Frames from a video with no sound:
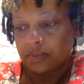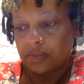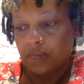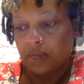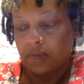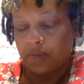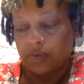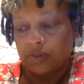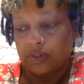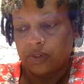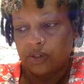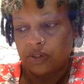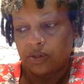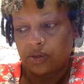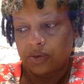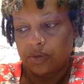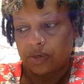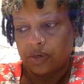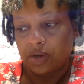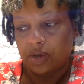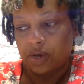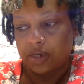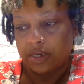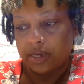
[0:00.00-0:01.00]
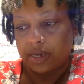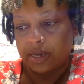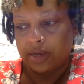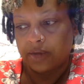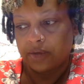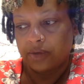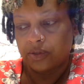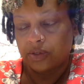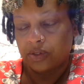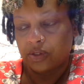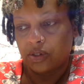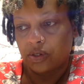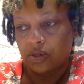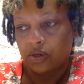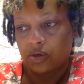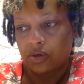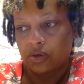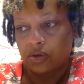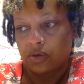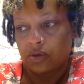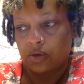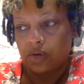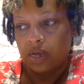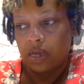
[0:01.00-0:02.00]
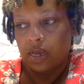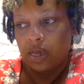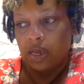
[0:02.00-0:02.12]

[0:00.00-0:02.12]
and what's going on now. So,